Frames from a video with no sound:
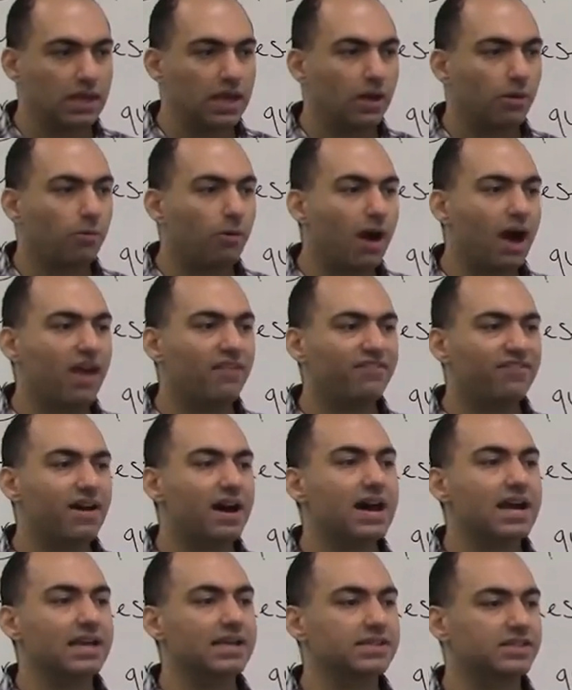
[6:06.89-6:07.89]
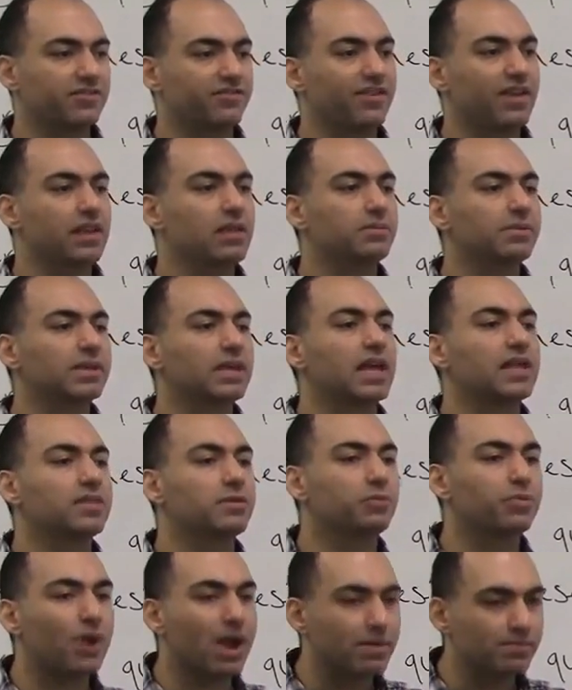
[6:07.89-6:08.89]
Wi-Fi is available on the
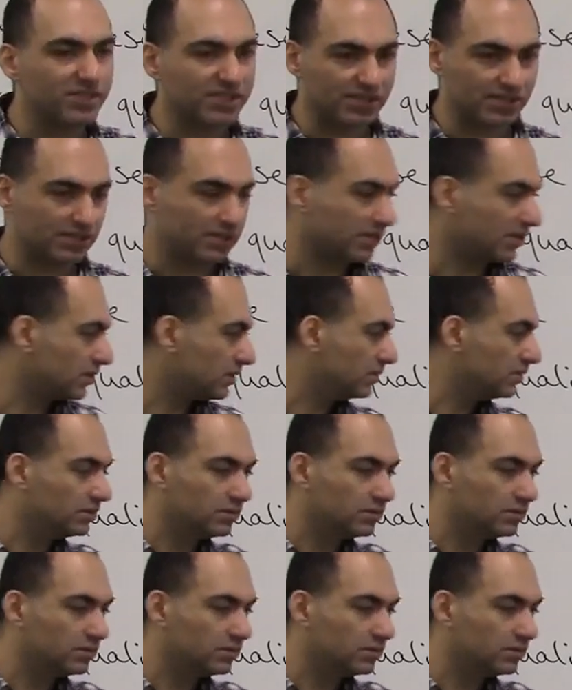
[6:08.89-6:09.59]
premises.